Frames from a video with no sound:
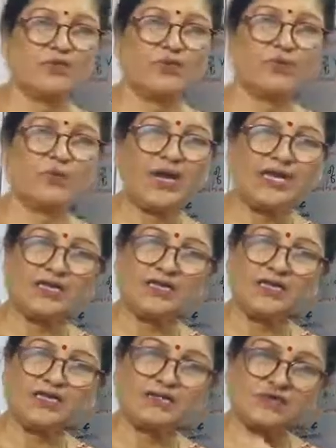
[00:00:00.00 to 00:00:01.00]
While
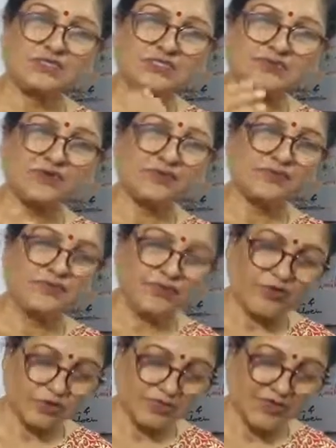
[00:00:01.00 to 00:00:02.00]
it was
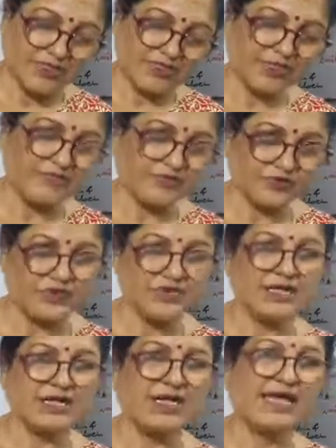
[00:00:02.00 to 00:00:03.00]
forming the wood,